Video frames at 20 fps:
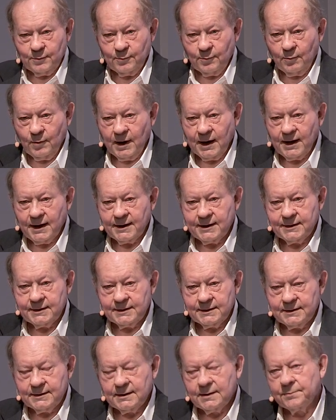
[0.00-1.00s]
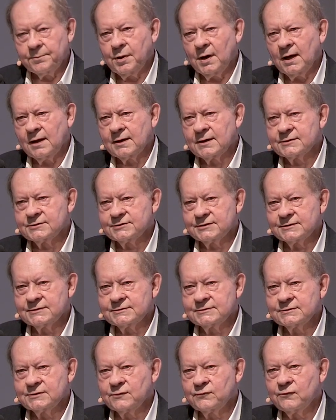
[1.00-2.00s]
why
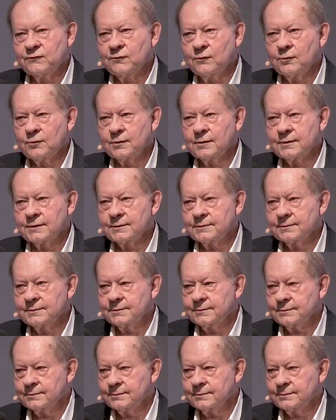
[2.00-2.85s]
apologists for